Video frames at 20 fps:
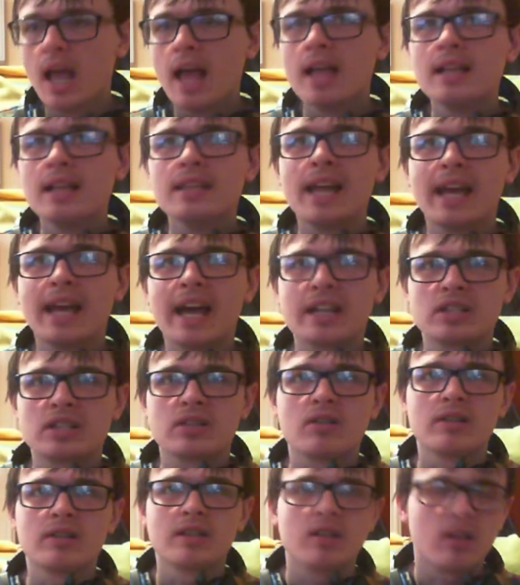that actually
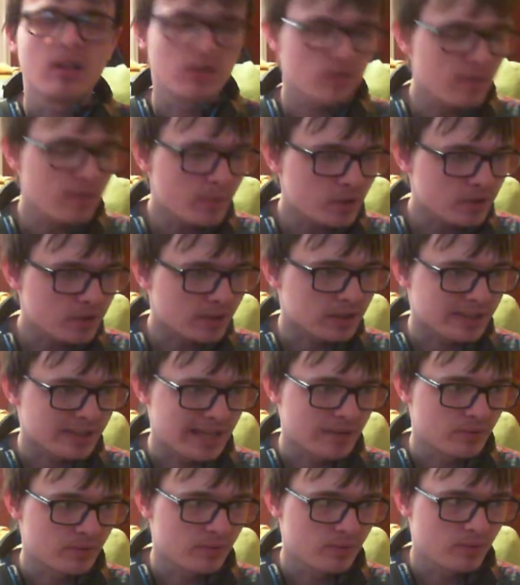got in a lot of trouble. So I was like,
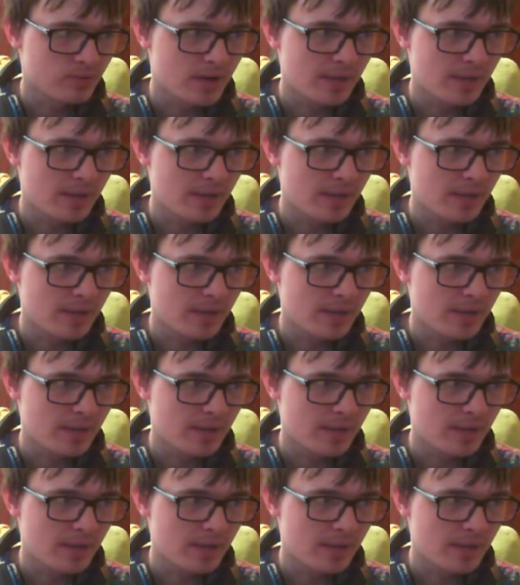oh,